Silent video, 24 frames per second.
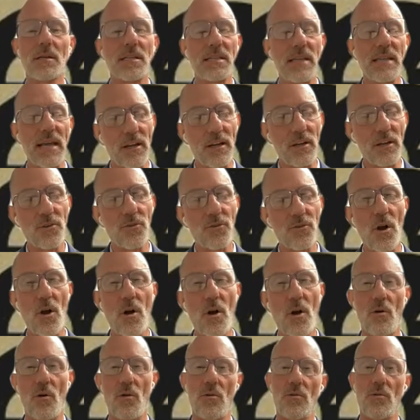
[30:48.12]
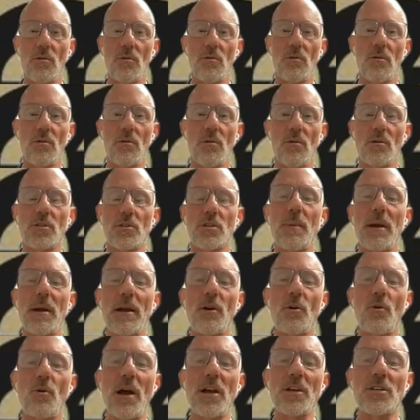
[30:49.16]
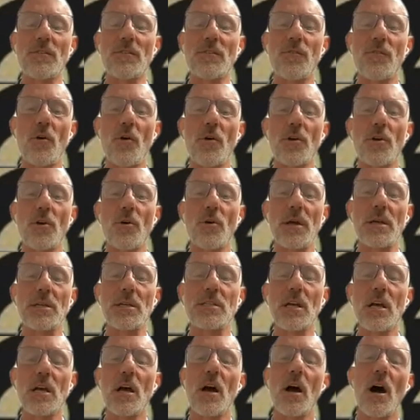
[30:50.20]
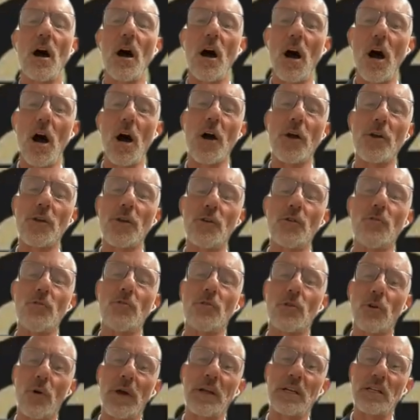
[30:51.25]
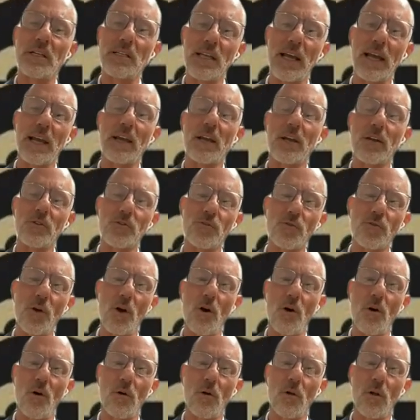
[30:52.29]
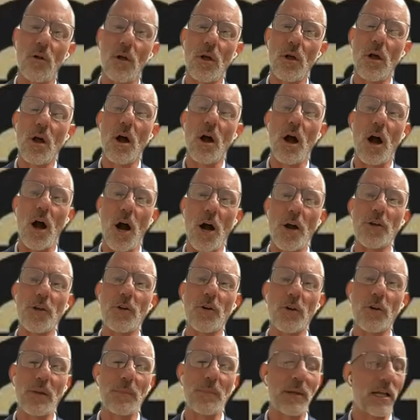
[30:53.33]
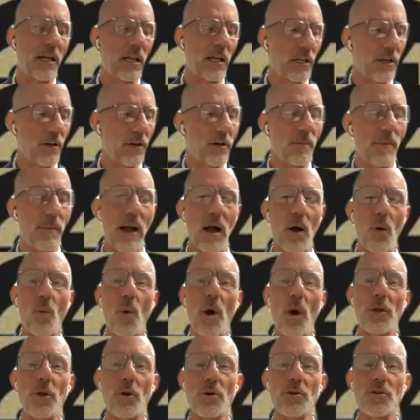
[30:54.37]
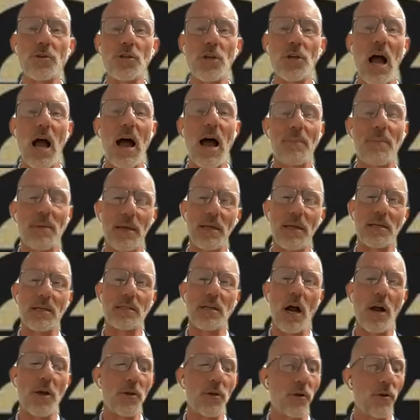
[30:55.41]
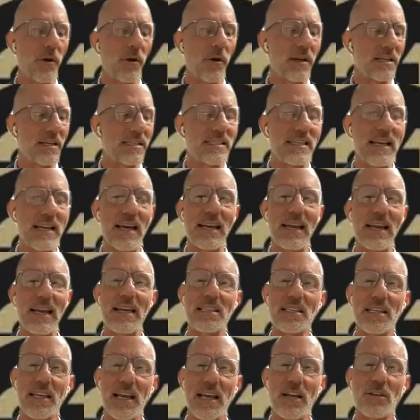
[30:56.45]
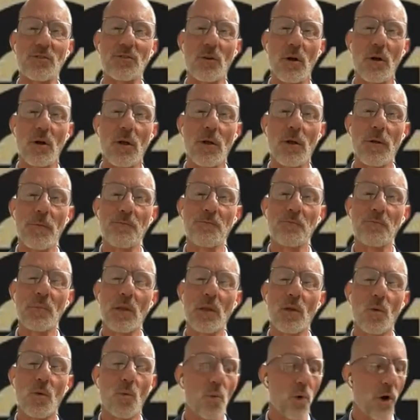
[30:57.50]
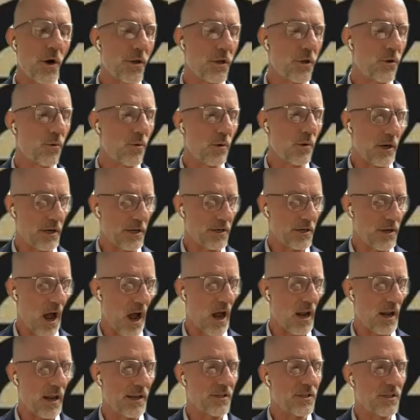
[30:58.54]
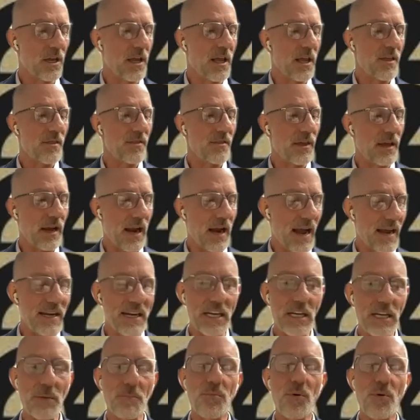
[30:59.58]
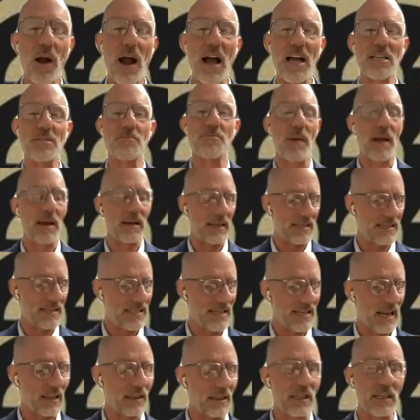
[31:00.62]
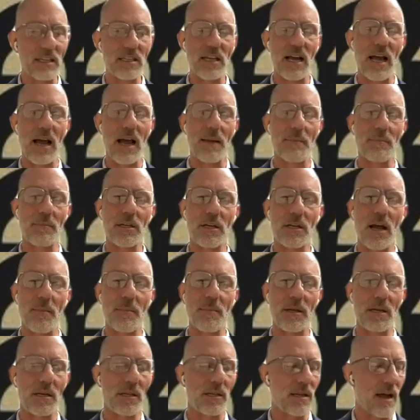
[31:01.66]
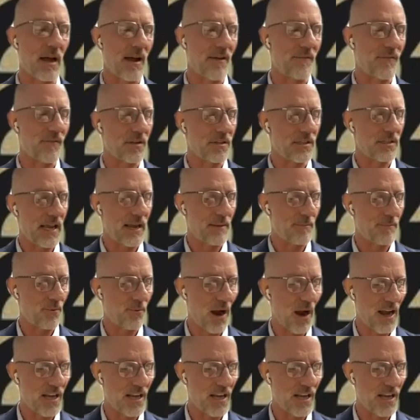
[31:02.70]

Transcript: to take control. So, my question for you is are you going to take control? Are you going to be clear about what your job is? Are you going to set a schedule where you acknowledge that I need to prospect and set the time to come into the office and